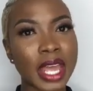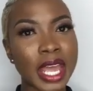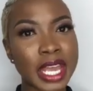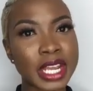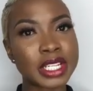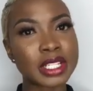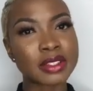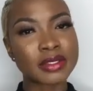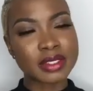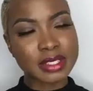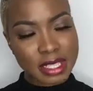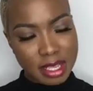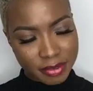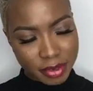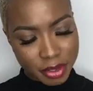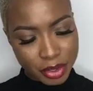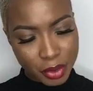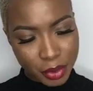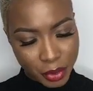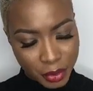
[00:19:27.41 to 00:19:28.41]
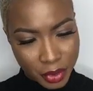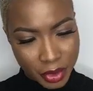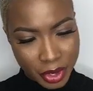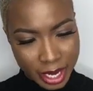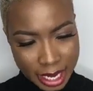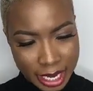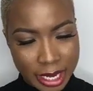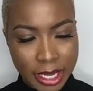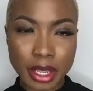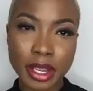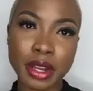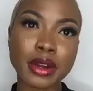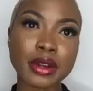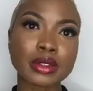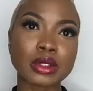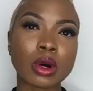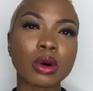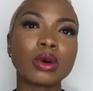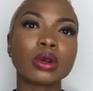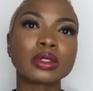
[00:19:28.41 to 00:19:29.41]
age of 7 or 8
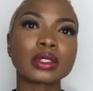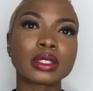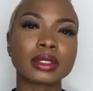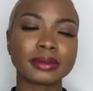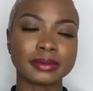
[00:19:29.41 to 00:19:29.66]
years old.